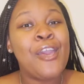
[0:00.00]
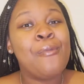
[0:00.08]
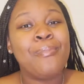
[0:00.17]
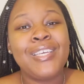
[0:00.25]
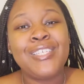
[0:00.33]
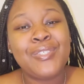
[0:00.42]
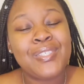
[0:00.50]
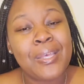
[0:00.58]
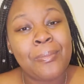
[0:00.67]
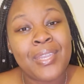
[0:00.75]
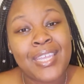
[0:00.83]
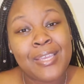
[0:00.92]
please do
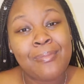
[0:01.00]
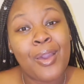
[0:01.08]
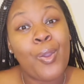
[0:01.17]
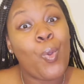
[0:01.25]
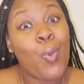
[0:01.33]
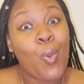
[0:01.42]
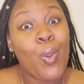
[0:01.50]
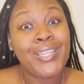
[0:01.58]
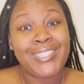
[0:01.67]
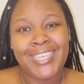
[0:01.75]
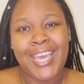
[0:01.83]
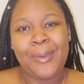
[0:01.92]
send me an email or a
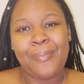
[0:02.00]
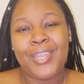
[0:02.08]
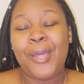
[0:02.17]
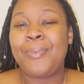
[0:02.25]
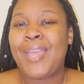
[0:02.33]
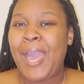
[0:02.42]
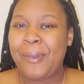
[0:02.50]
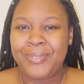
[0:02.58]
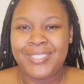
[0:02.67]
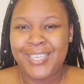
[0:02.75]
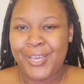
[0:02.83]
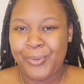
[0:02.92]
DM and I'll be happy
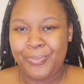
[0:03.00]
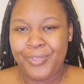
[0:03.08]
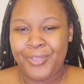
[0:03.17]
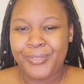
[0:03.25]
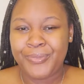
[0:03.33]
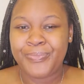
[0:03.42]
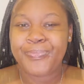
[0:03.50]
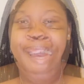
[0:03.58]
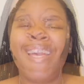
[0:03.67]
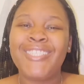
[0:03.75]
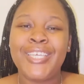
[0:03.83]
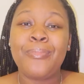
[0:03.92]
to help you.
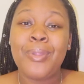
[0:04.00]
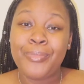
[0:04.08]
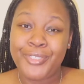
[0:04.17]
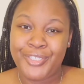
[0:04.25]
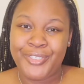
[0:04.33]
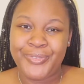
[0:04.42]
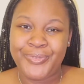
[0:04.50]
Tip number 2.